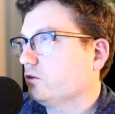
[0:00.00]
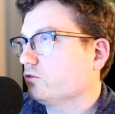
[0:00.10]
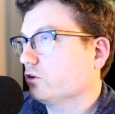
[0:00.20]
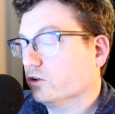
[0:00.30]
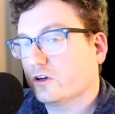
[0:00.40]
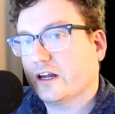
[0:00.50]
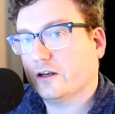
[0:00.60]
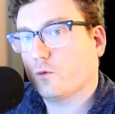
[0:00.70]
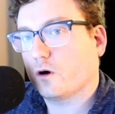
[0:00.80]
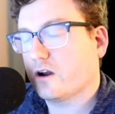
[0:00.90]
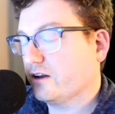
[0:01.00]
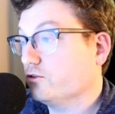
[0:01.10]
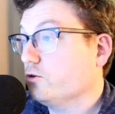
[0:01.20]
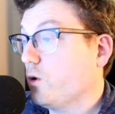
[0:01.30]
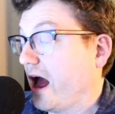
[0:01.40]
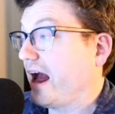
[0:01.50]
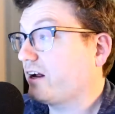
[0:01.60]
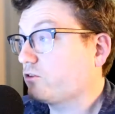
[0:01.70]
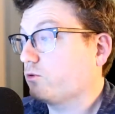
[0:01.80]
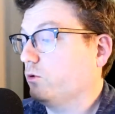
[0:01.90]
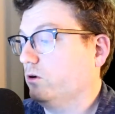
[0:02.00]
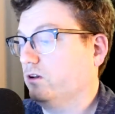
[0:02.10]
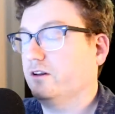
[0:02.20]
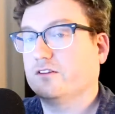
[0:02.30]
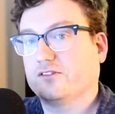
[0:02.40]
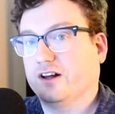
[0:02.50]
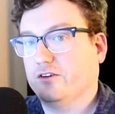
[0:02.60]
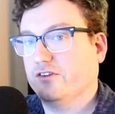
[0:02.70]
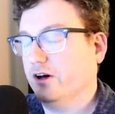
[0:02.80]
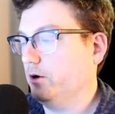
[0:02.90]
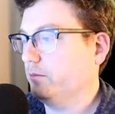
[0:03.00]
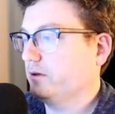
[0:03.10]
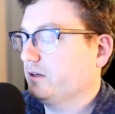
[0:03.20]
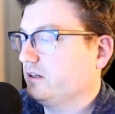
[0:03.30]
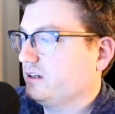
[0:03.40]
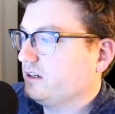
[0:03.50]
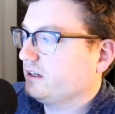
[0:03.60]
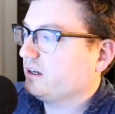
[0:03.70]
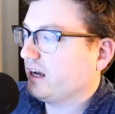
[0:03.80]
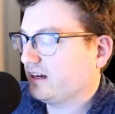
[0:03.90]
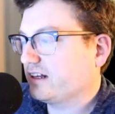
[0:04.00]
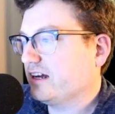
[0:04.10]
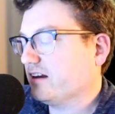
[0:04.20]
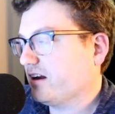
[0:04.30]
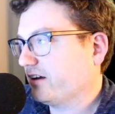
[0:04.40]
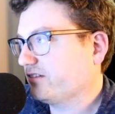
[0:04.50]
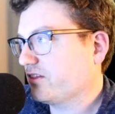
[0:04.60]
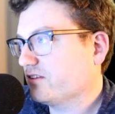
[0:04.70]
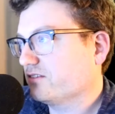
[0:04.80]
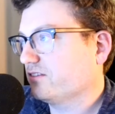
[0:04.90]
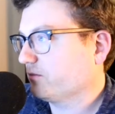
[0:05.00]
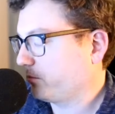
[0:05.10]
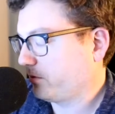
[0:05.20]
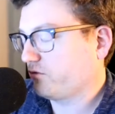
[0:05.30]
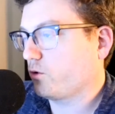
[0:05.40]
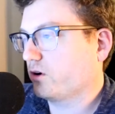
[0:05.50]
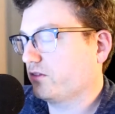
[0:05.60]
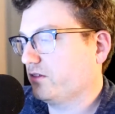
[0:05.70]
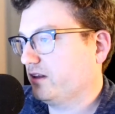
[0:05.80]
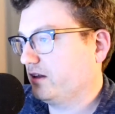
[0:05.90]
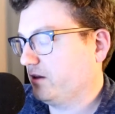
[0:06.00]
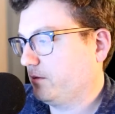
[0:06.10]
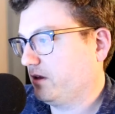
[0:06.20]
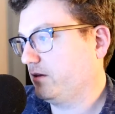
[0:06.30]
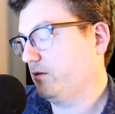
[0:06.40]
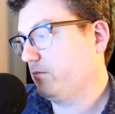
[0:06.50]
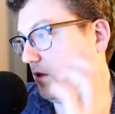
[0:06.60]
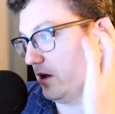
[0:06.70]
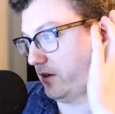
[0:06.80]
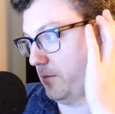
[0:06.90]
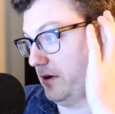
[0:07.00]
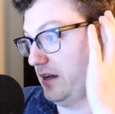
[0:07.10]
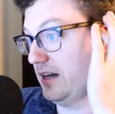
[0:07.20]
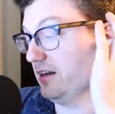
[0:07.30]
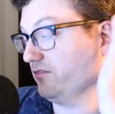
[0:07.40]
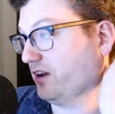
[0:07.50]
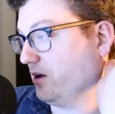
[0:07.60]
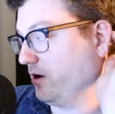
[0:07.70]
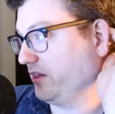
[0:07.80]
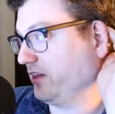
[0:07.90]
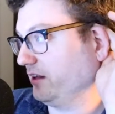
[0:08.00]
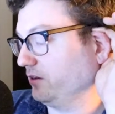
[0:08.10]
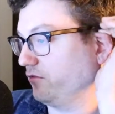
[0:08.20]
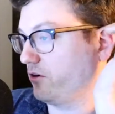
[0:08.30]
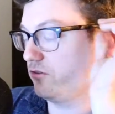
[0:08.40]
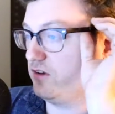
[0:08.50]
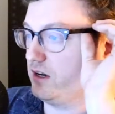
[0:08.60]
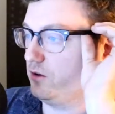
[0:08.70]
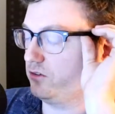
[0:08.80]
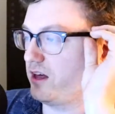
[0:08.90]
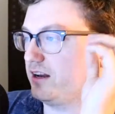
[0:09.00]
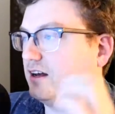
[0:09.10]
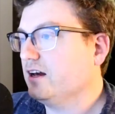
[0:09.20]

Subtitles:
look inward and do actual self-help. And again, I said this before in the beginning video, I think, the first video, is that